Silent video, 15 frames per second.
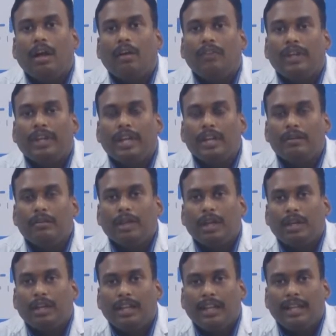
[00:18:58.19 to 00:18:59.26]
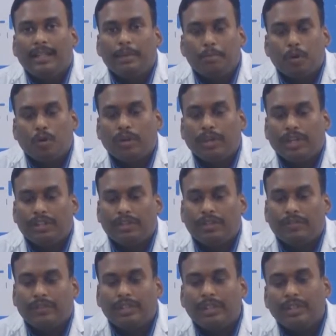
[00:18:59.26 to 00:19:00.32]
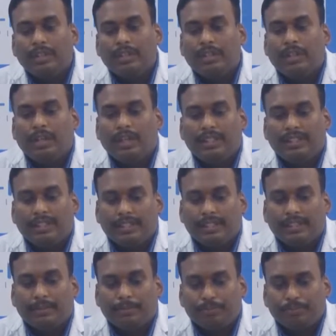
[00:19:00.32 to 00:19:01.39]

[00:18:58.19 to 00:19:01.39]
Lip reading: we can delay the progression of the disease.